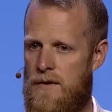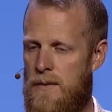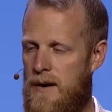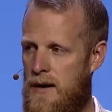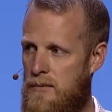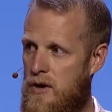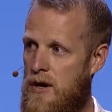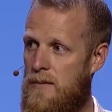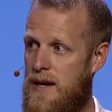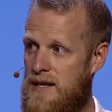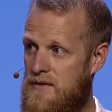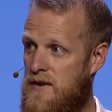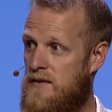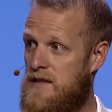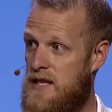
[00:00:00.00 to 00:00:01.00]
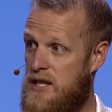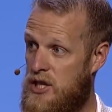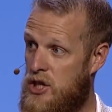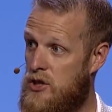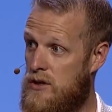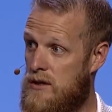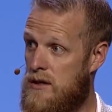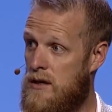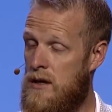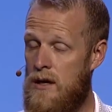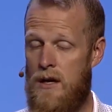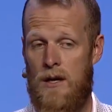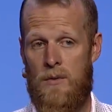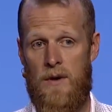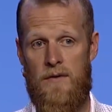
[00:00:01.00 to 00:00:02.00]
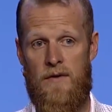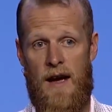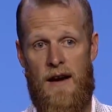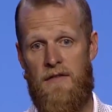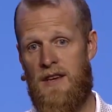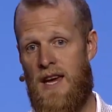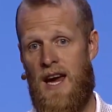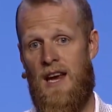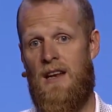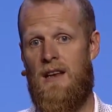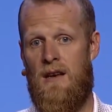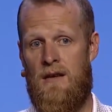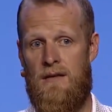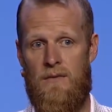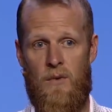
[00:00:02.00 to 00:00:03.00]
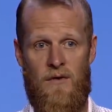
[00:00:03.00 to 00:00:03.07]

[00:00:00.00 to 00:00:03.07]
for probably the past 15 years. We've advocated